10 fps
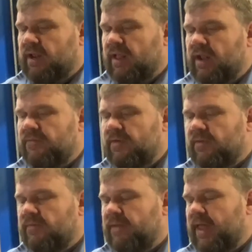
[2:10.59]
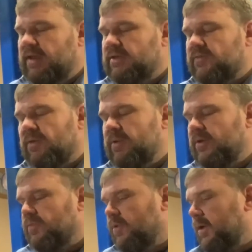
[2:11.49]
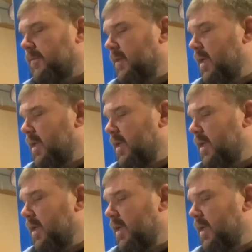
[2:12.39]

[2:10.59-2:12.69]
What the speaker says: lot of different advantages from it as well.